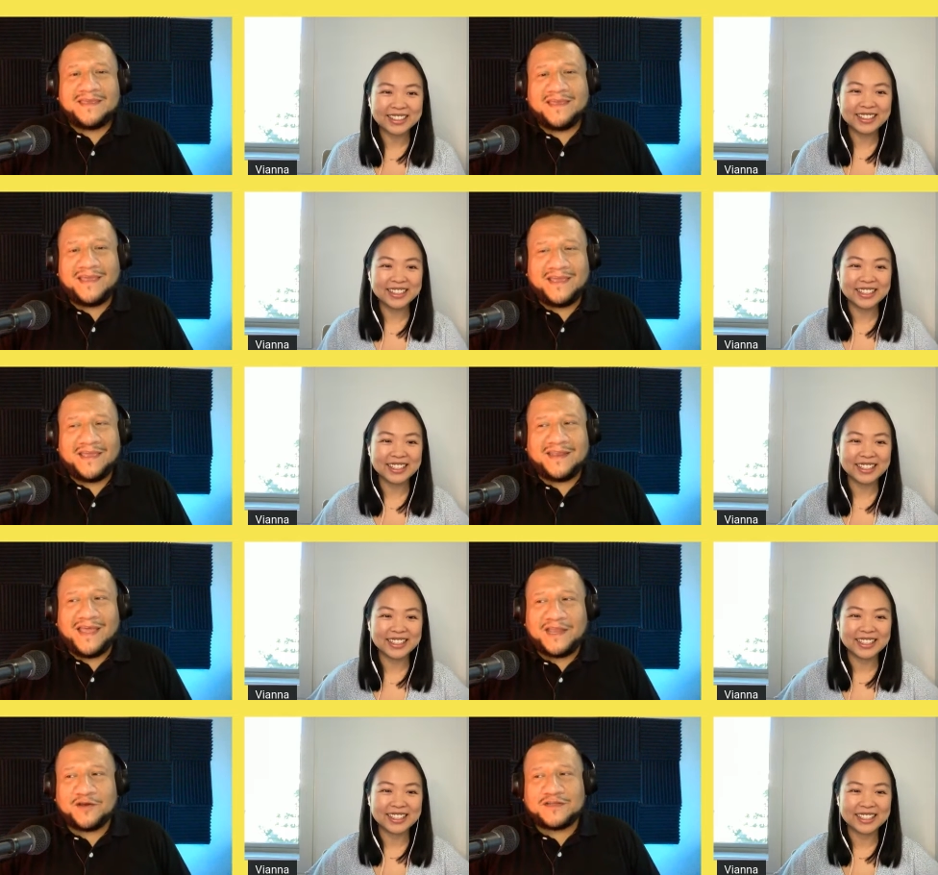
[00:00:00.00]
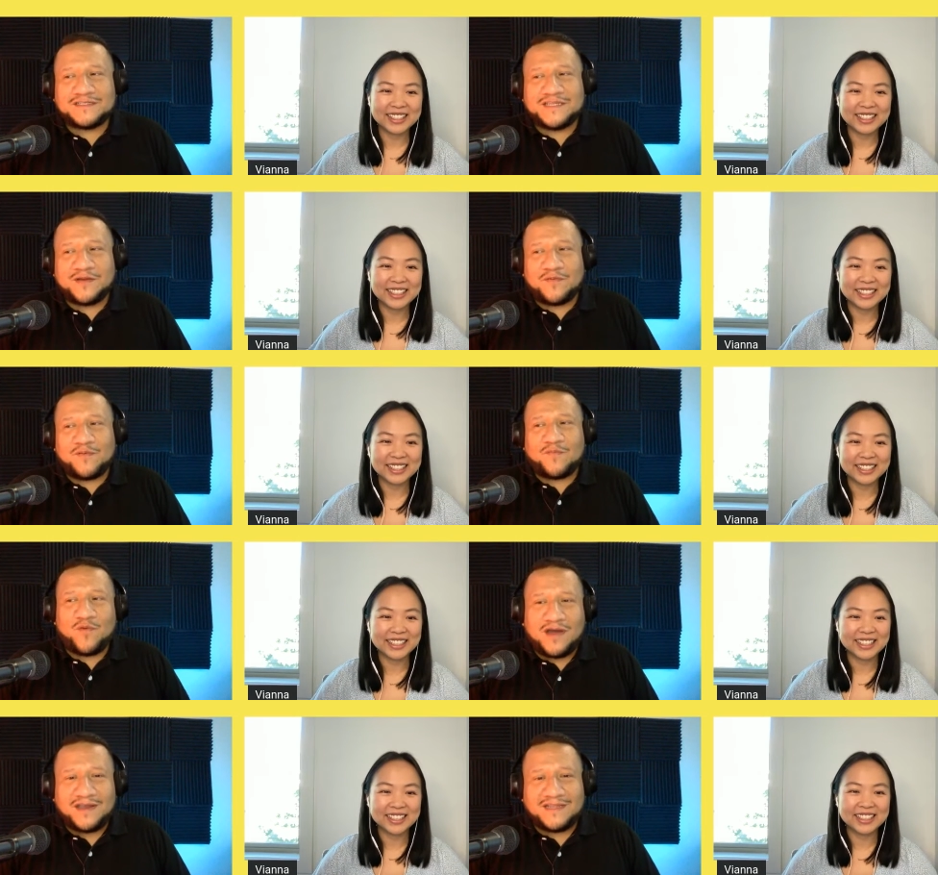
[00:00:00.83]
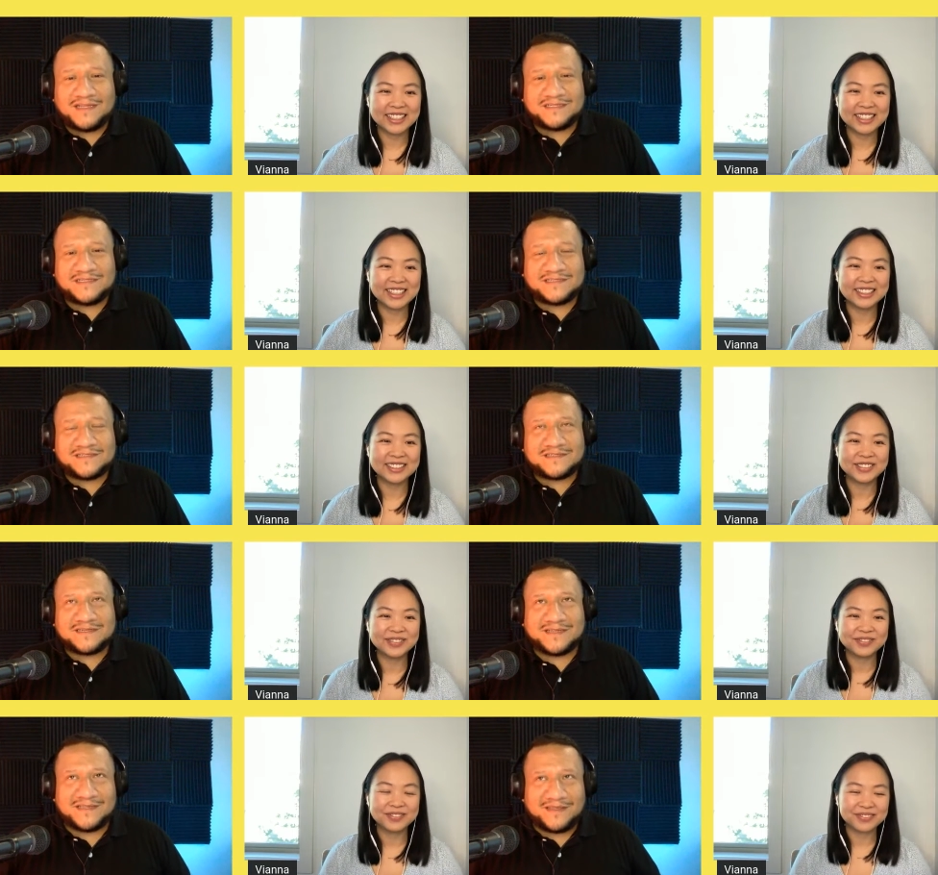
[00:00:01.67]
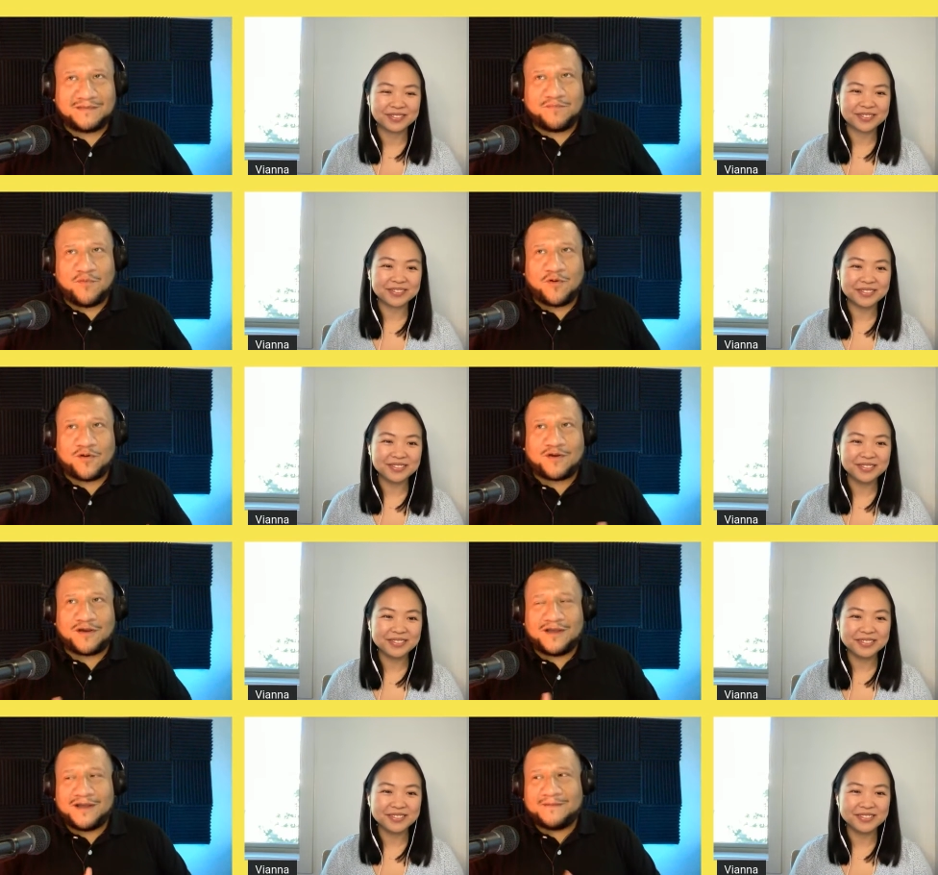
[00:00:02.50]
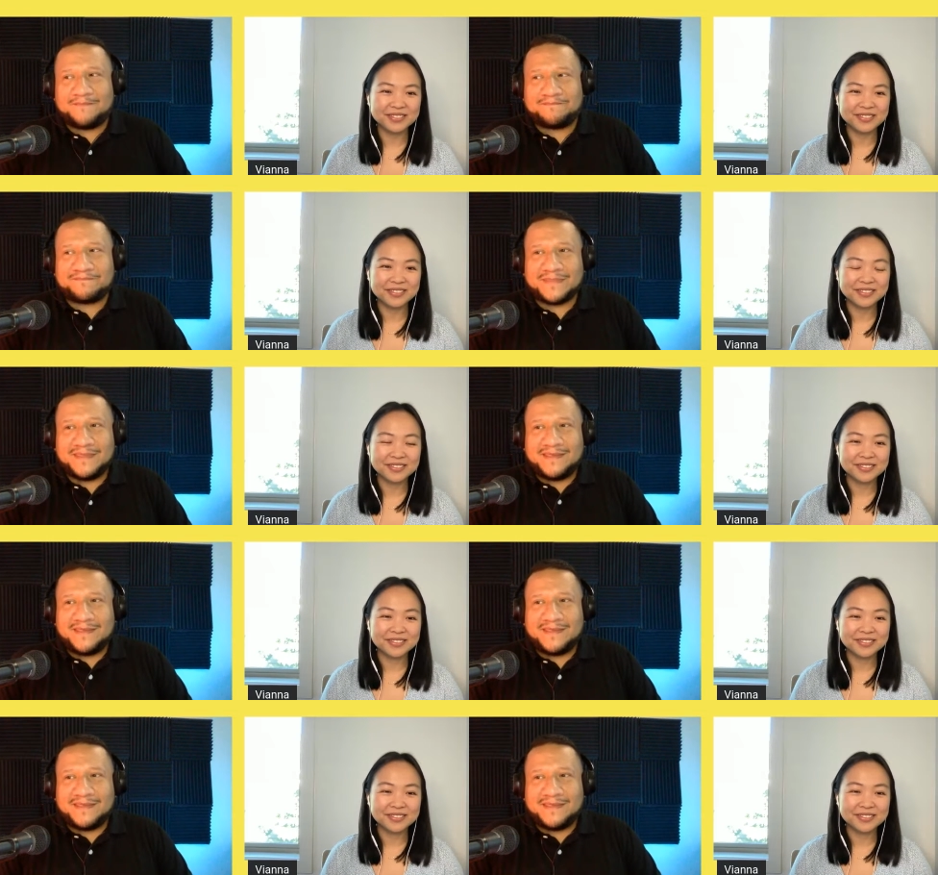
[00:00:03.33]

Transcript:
Speaker 1: And I noticed that one is more um,